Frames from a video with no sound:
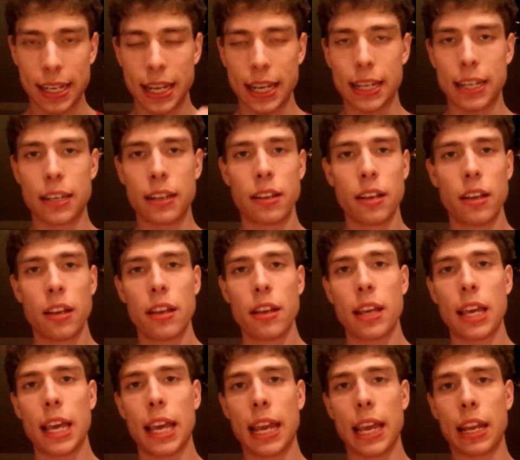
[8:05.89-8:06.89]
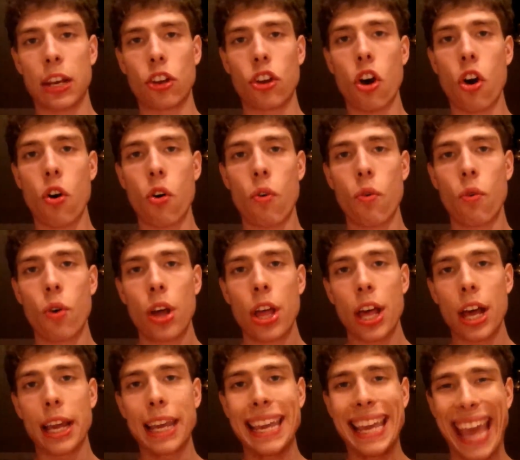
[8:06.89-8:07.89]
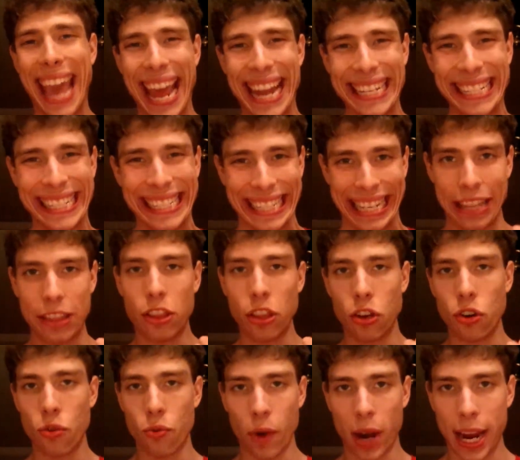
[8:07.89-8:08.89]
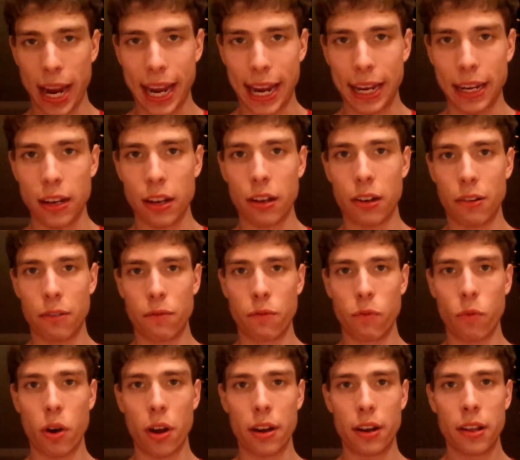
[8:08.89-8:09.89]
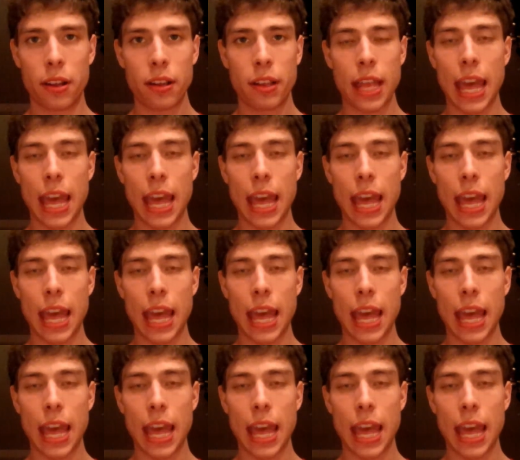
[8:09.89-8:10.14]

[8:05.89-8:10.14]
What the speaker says: and go against the grain of what